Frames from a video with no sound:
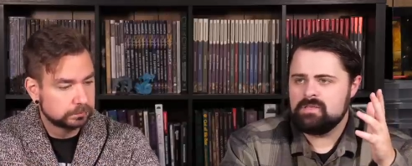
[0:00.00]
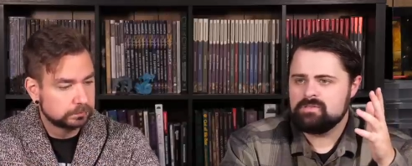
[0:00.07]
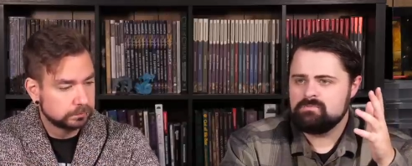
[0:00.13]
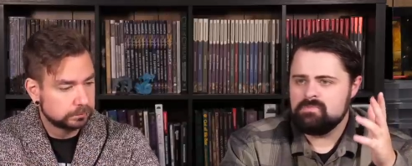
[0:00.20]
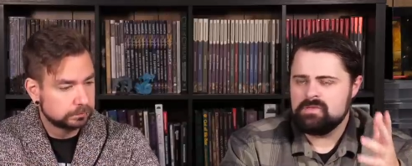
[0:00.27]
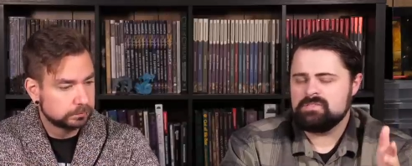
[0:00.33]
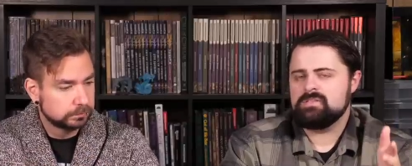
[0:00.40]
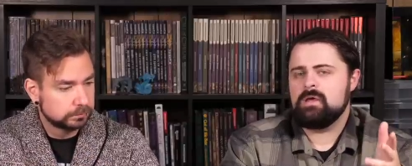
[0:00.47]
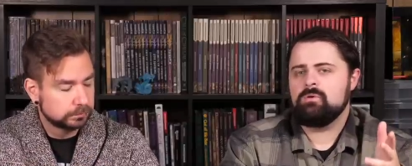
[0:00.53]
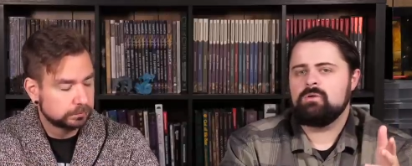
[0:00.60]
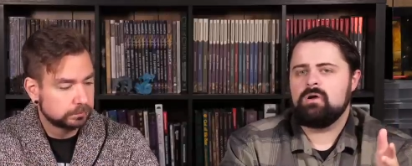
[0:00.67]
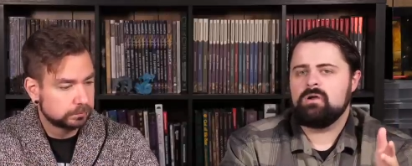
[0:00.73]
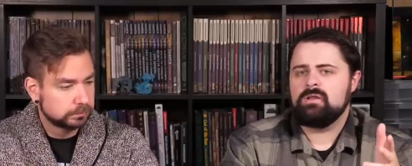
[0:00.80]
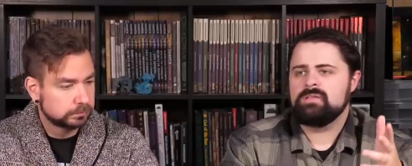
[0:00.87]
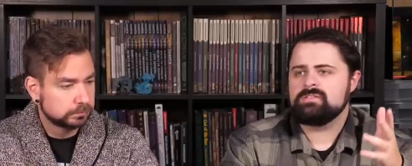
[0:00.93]
Speaker 1: is missed out
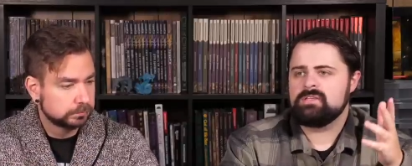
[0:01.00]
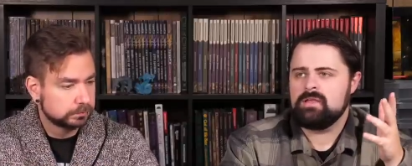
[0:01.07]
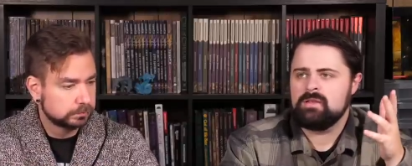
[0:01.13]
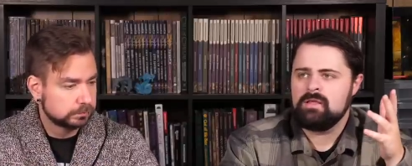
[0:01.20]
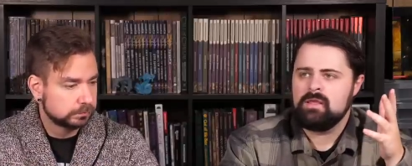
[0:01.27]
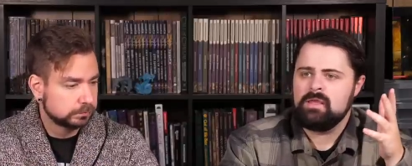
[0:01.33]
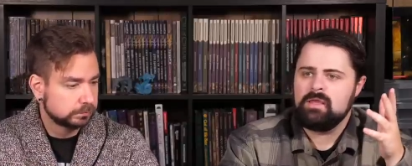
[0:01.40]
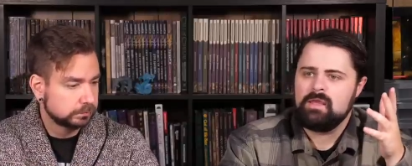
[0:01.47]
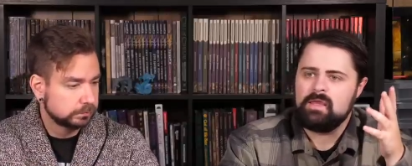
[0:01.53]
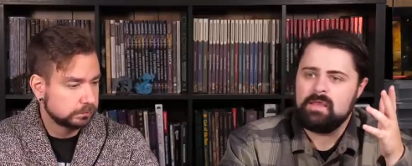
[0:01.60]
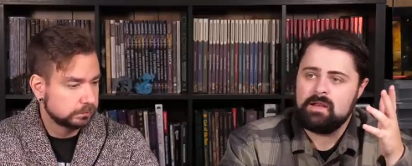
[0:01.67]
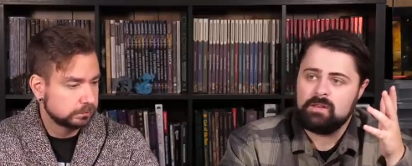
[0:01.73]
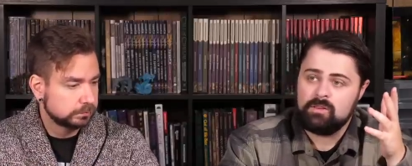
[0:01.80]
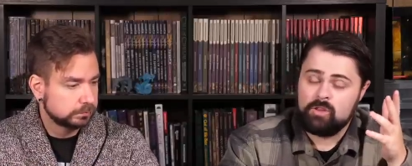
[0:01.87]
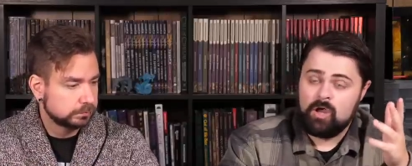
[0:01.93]
on is that
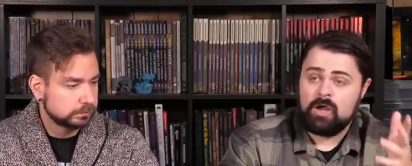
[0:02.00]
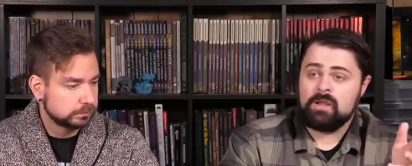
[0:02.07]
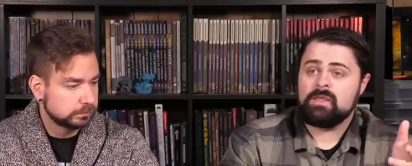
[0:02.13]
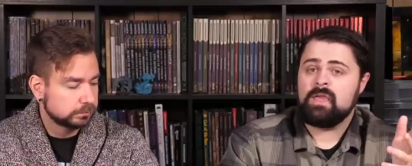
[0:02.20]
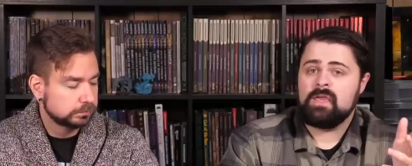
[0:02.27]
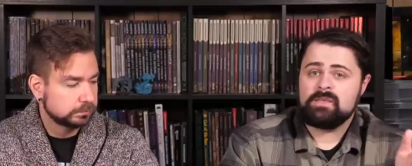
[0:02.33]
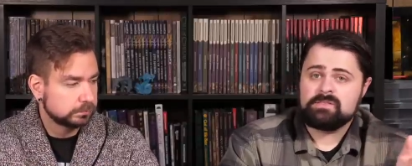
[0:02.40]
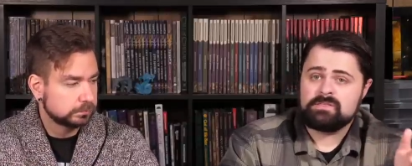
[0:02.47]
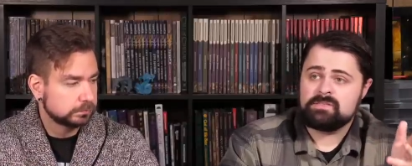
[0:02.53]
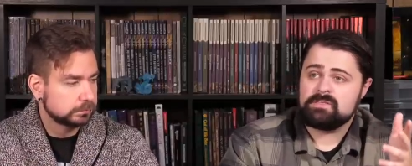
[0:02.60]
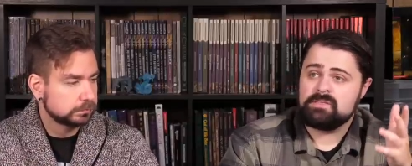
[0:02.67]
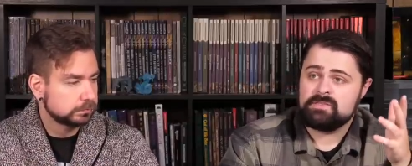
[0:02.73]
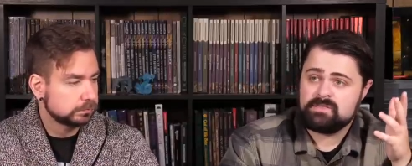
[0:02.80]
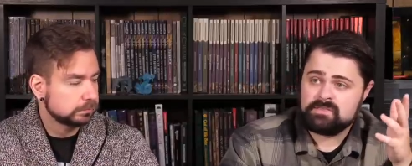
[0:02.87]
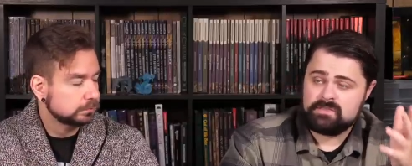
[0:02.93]
in a lot of cases
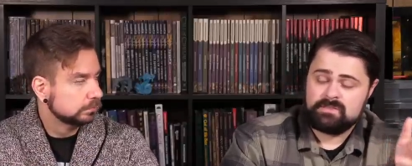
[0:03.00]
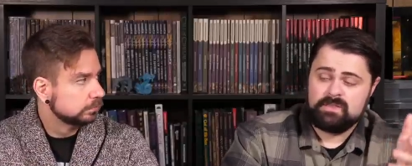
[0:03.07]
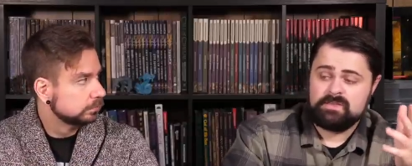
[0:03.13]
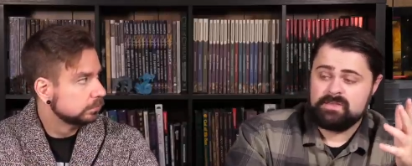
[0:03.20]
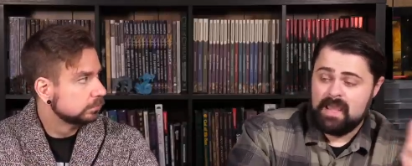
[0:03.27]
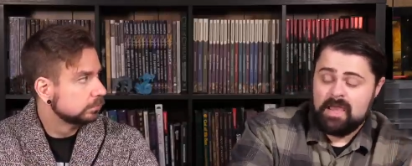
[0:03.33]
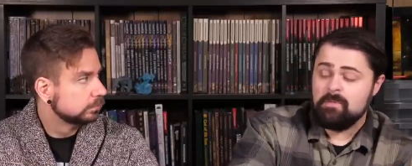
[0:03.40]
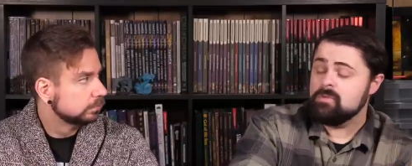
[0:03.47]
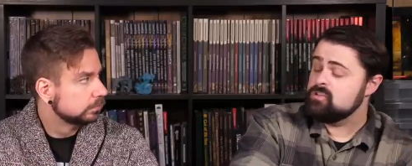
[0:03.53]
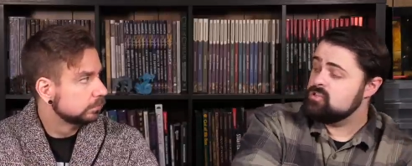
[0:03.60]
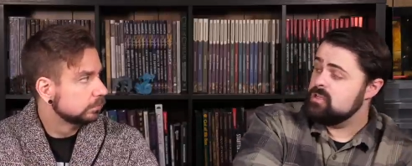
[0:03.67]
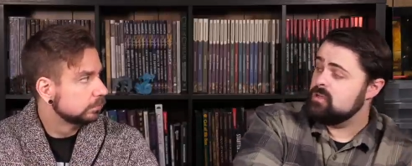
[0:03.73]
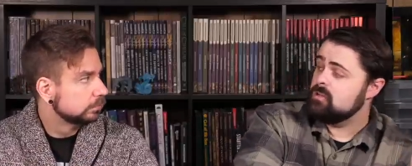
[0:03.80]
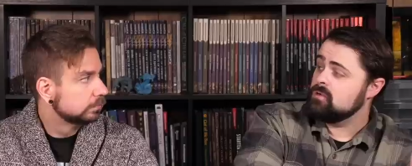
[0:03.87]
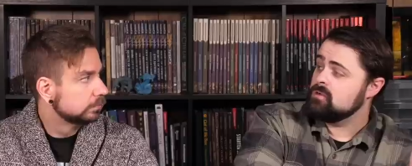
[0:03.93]
the the damage
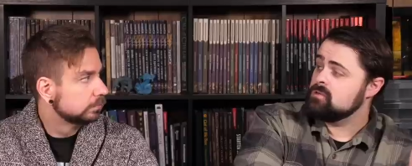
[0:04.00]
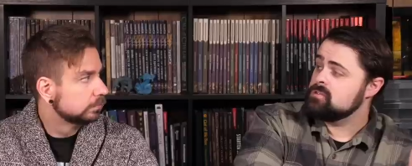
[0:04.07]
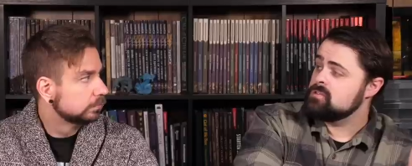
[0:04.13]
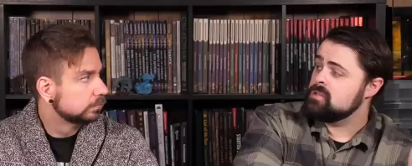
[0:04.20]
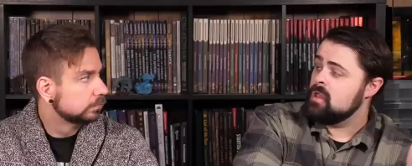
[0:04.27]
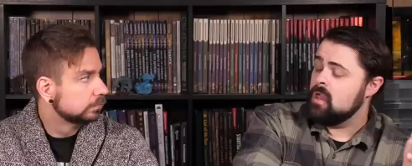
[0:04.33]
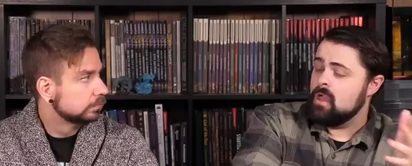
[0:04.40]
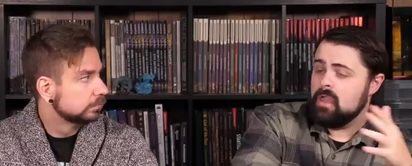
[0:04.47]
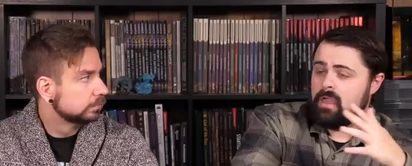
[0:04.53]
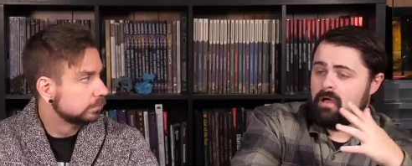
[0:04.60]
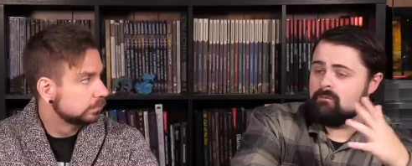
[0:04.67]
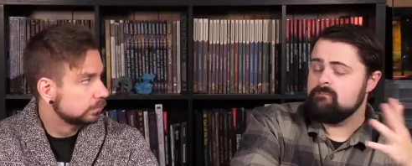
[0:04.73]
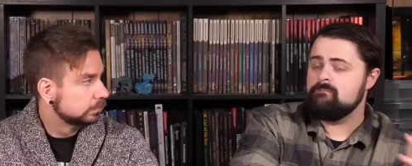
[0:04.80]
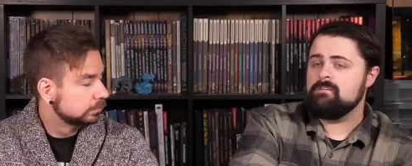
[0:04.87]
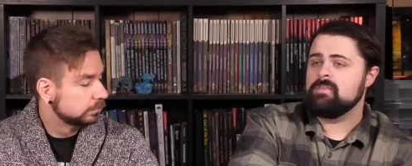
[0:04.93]
dealers
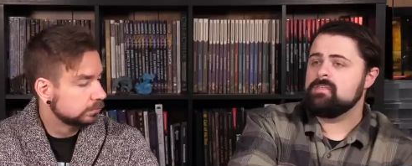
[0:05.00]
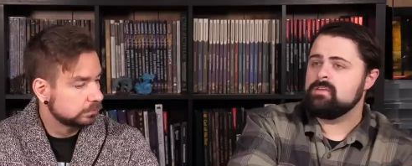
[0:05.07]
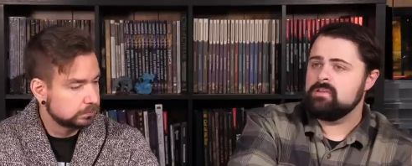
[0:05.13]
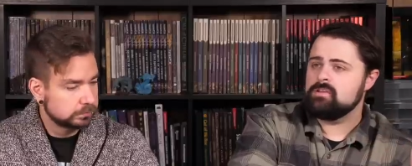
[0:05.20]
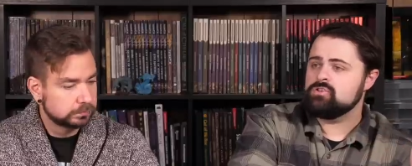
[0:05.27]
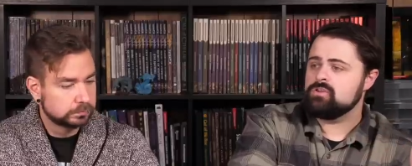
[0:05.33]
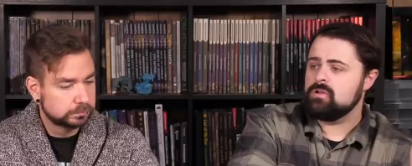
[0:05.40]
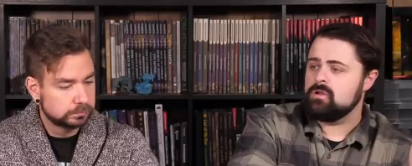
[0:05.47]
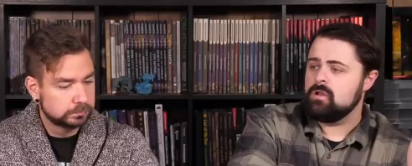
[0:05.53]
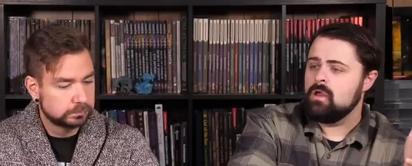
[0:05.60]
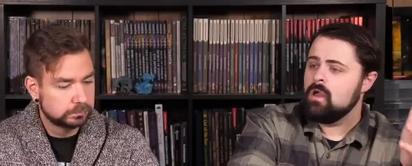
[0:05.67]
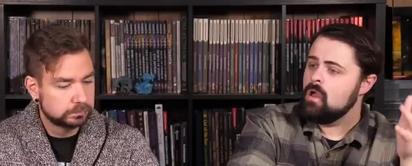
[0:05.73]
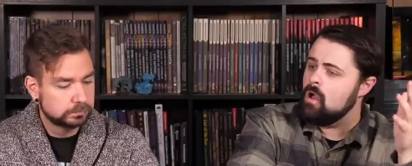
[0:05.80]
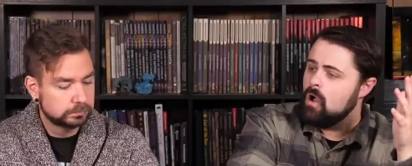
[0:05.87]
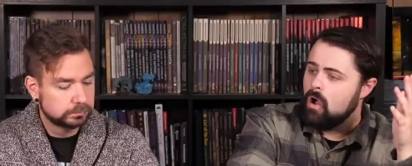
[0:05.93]
of 5th edition
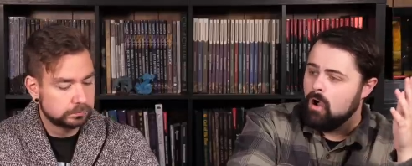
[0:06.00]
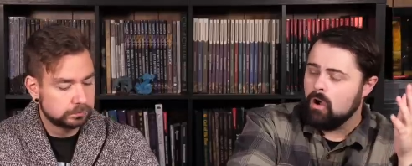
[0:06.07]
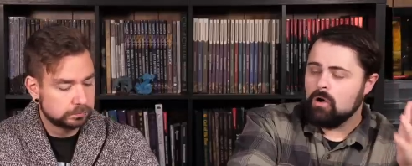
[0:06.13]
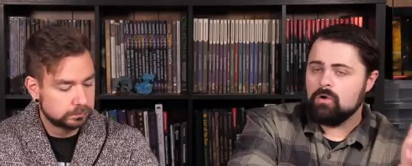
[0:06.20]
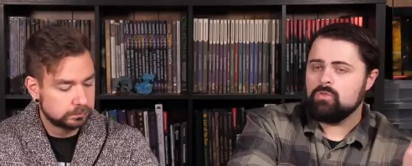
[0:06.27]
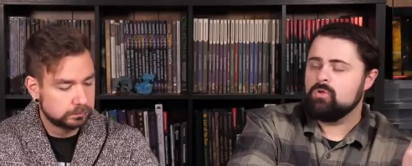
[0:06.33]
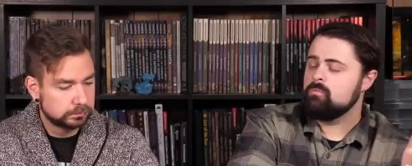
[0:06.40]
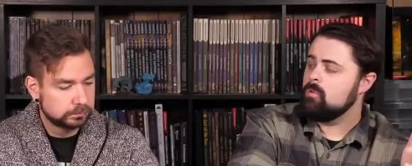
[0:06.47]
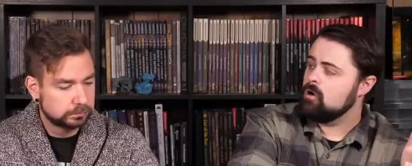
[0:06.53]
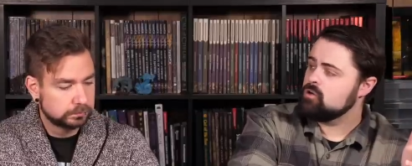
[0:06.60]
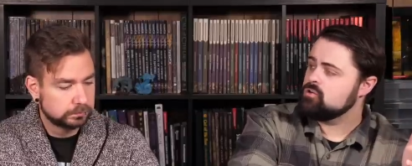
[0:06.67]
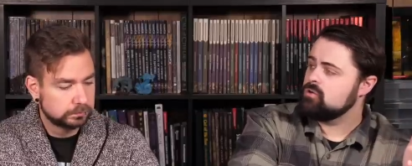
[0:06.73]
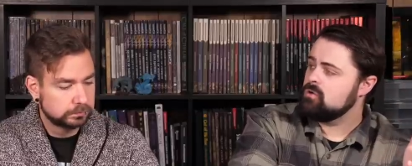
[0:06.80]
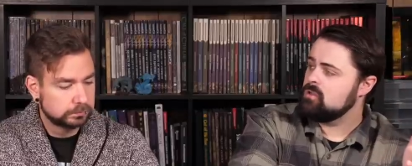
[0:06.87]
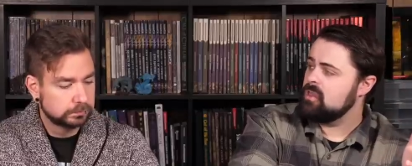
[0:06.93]
are the
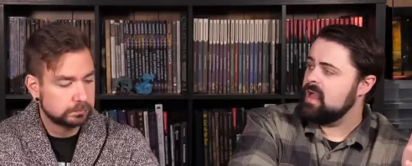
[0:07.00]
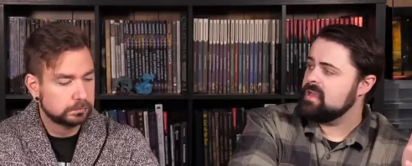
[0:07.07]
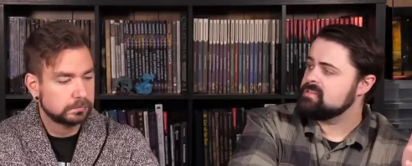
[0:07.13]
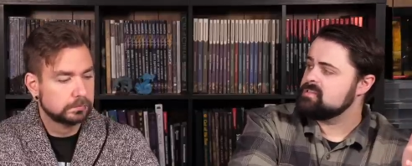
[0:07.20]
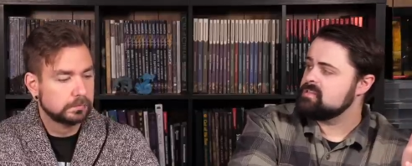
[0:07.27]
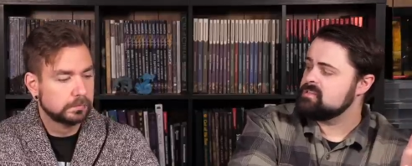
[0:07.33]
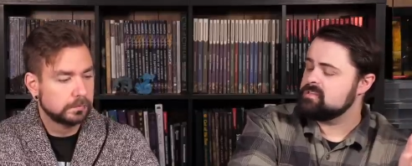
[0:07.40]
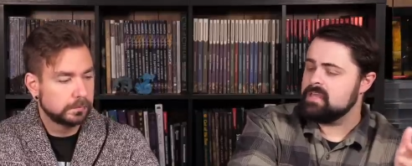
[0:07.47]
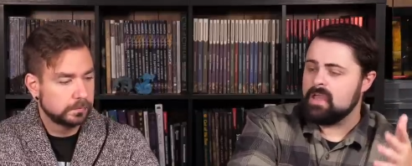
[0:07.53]
martial classes.